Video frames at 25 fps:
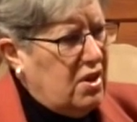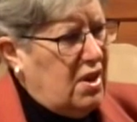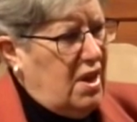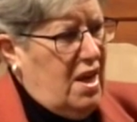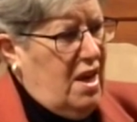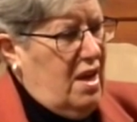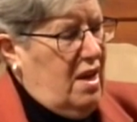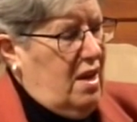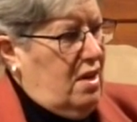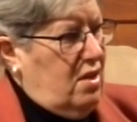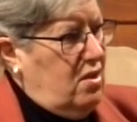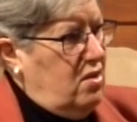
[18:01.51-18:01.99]

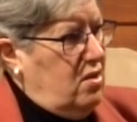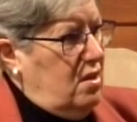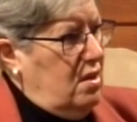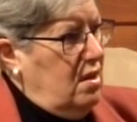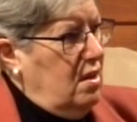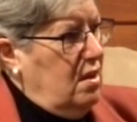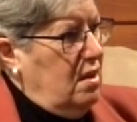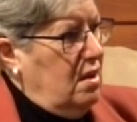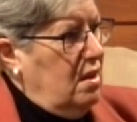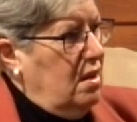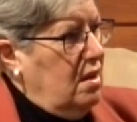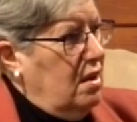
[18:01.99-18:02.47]
kids,
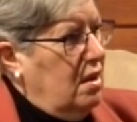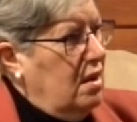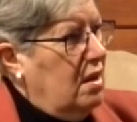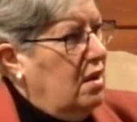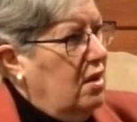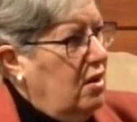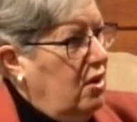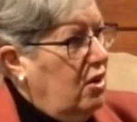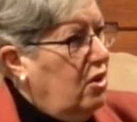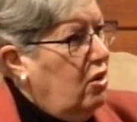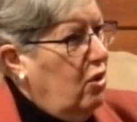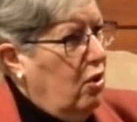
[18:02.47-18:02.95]

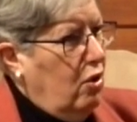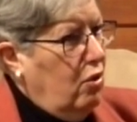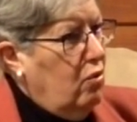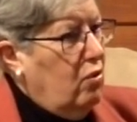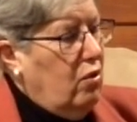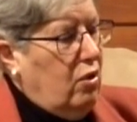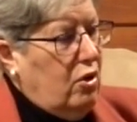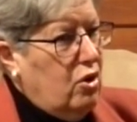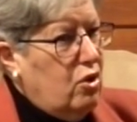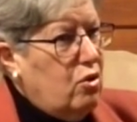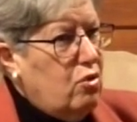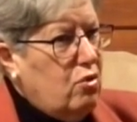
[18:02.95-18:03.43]
you know,
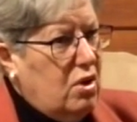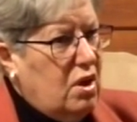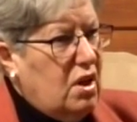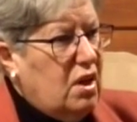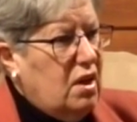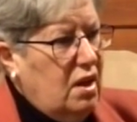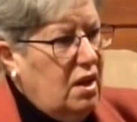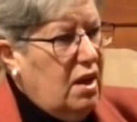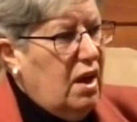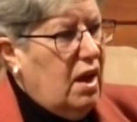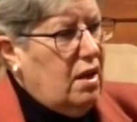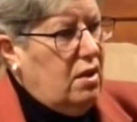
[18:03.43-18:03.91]
you
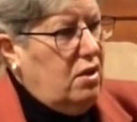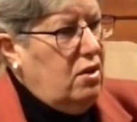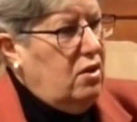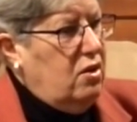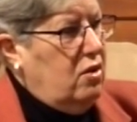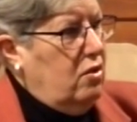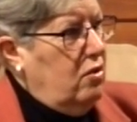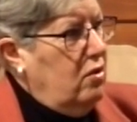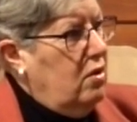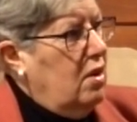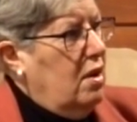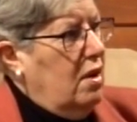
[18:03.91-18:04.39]
can get
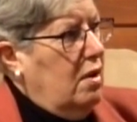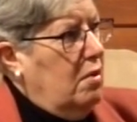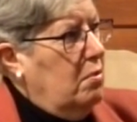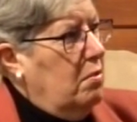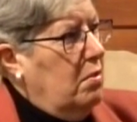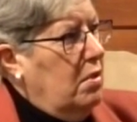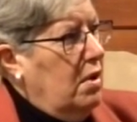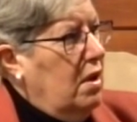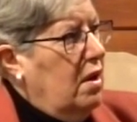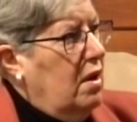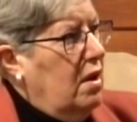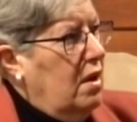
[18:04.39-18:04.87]
to them
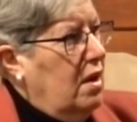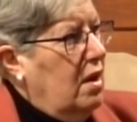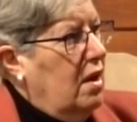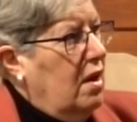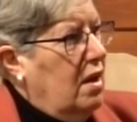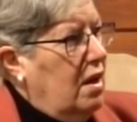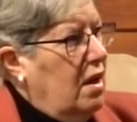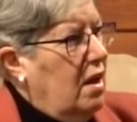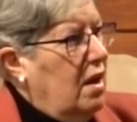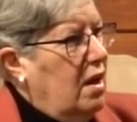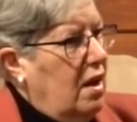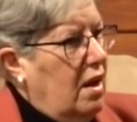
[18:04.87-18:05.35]

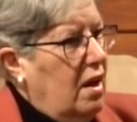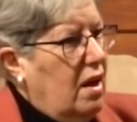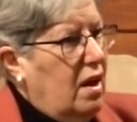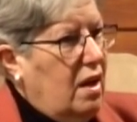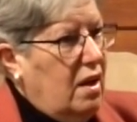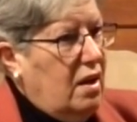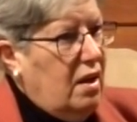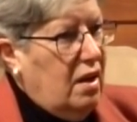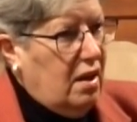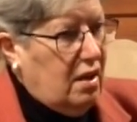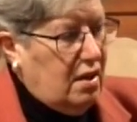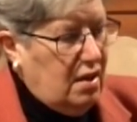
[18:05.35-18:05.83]

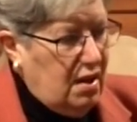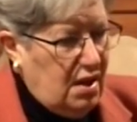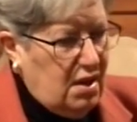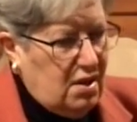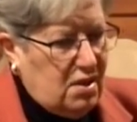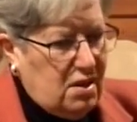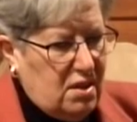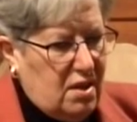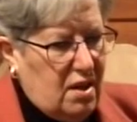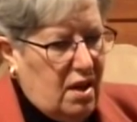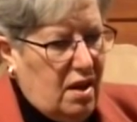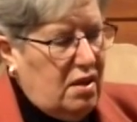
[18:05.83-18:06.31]
and at
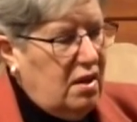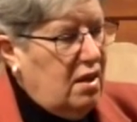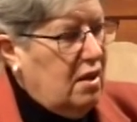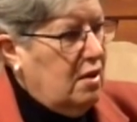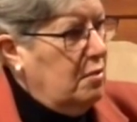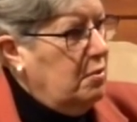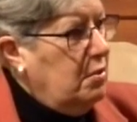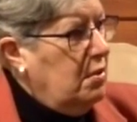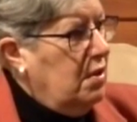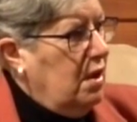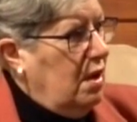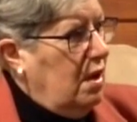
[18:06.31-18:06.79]
least get
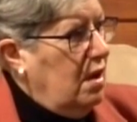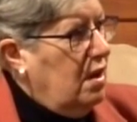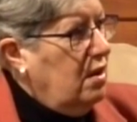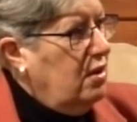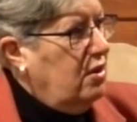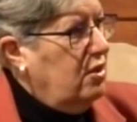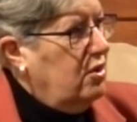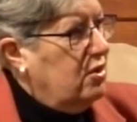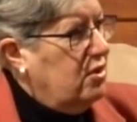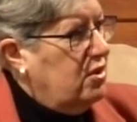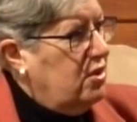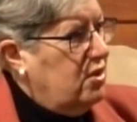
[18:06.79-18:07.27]
them to
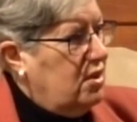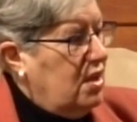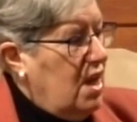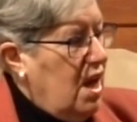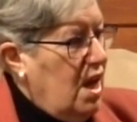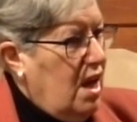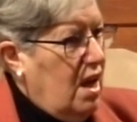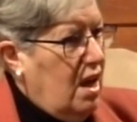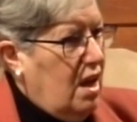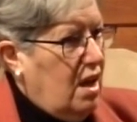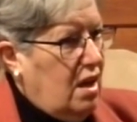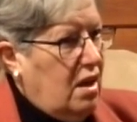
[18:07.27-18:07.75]

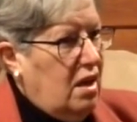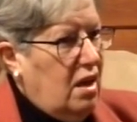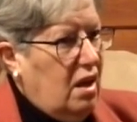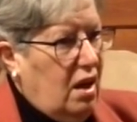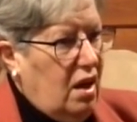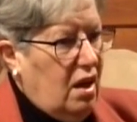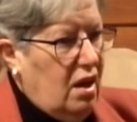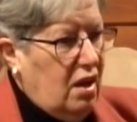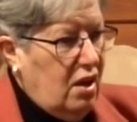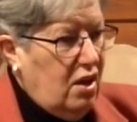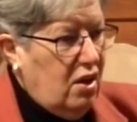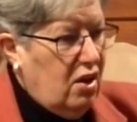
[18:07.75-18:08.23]
understand,
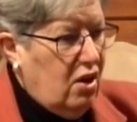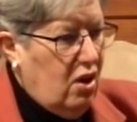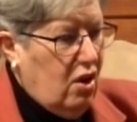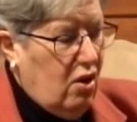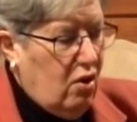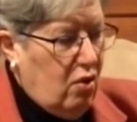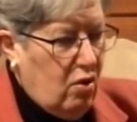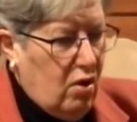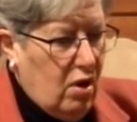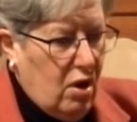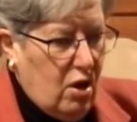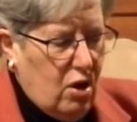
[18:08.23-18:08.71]
you
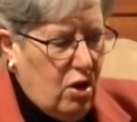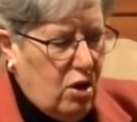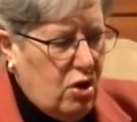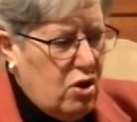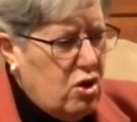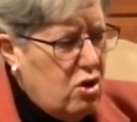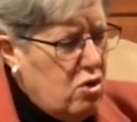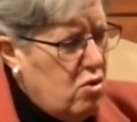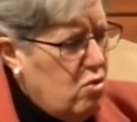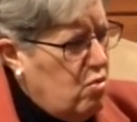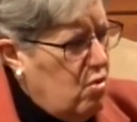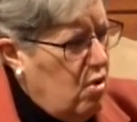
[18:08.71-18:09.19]
know,
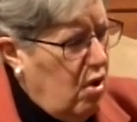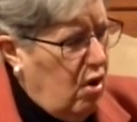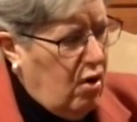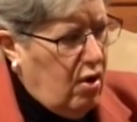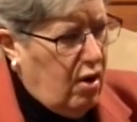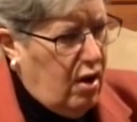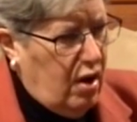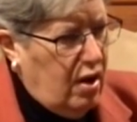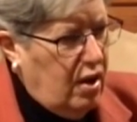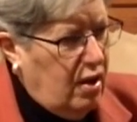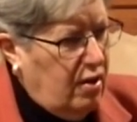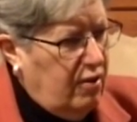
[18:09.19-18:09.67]
you are
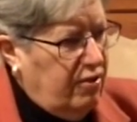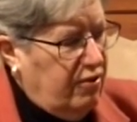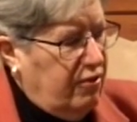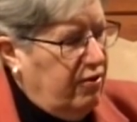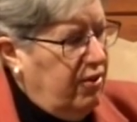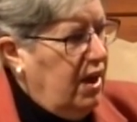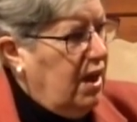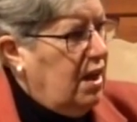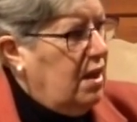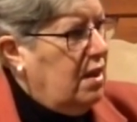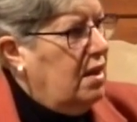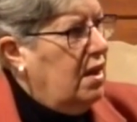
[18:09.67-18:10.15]

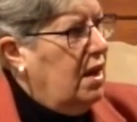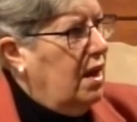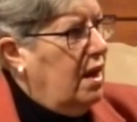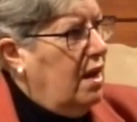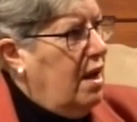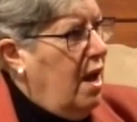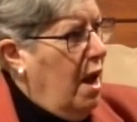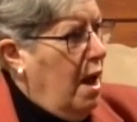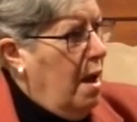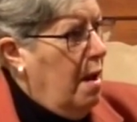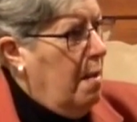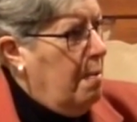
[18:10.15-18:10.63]

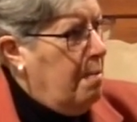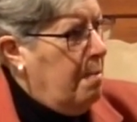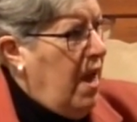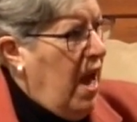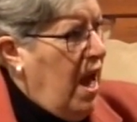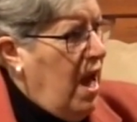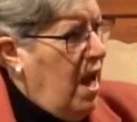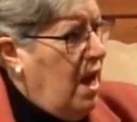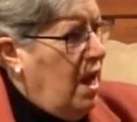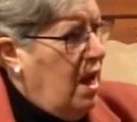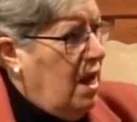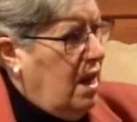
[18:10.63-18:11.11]
inflicting
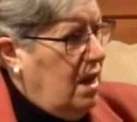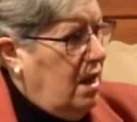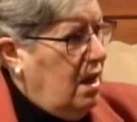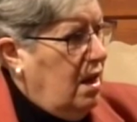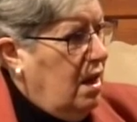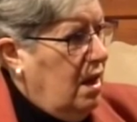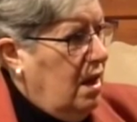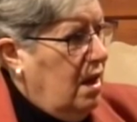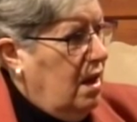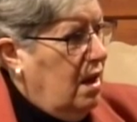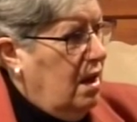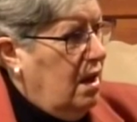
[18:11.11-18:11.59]
pain.
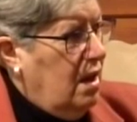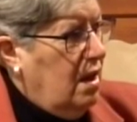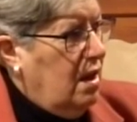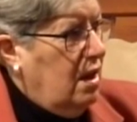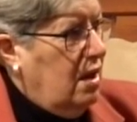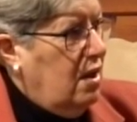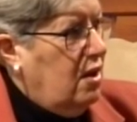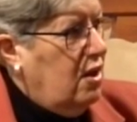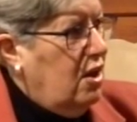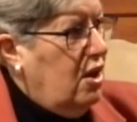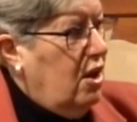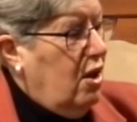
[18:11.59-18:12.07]

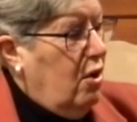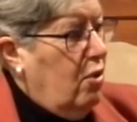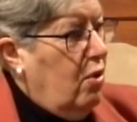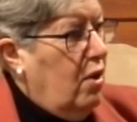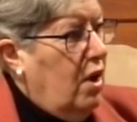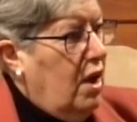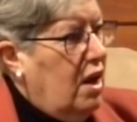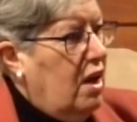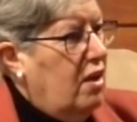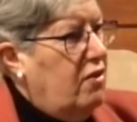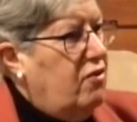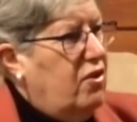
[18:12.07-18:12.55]
Mm-hmm. You know,
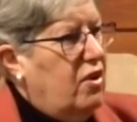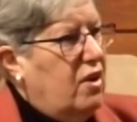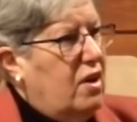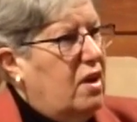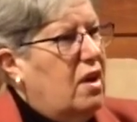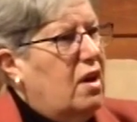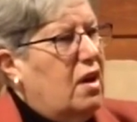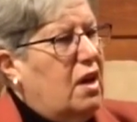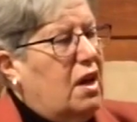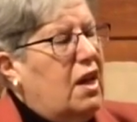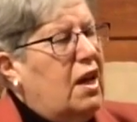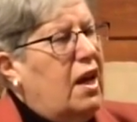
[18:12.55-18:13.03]
if you
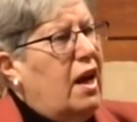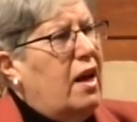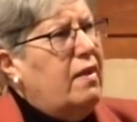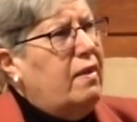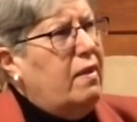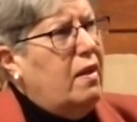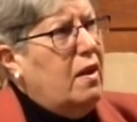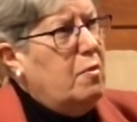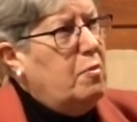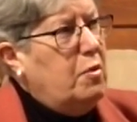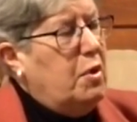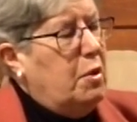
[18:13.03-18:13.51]
can get
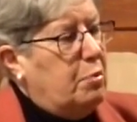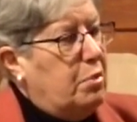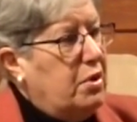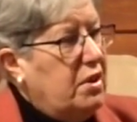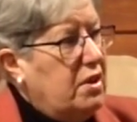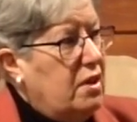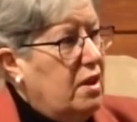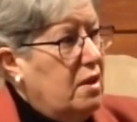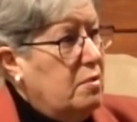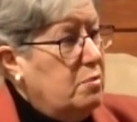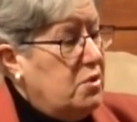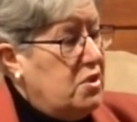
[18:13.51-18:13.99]
them to
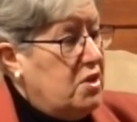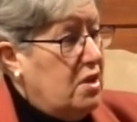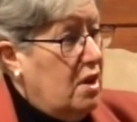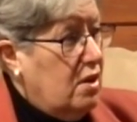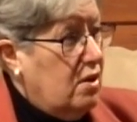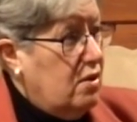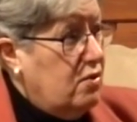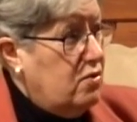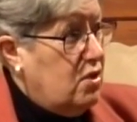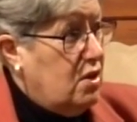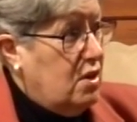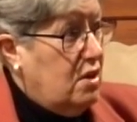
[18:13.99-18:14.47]
put
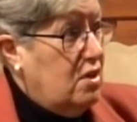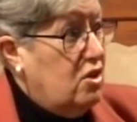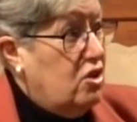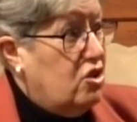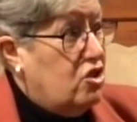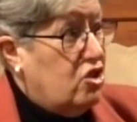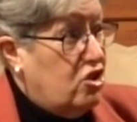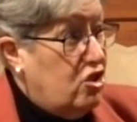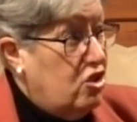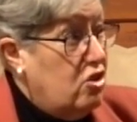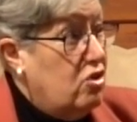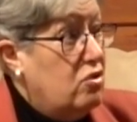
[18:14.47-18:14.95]
themselves in the
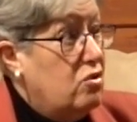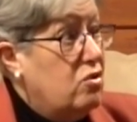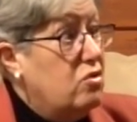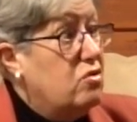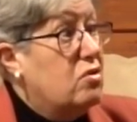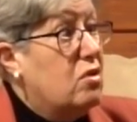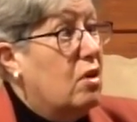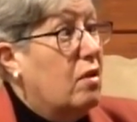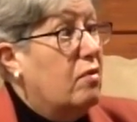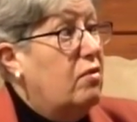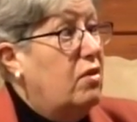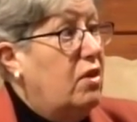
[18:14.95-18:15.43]

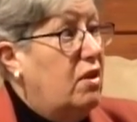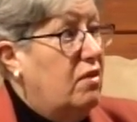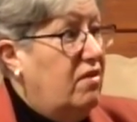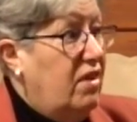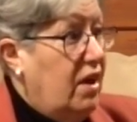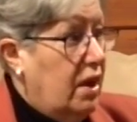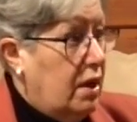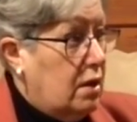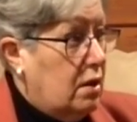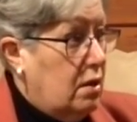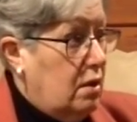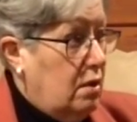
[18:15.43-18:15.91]
shoes of the
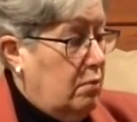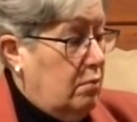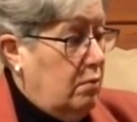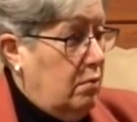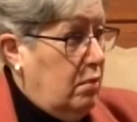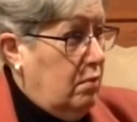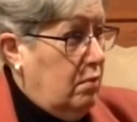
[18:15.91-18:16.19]
victim,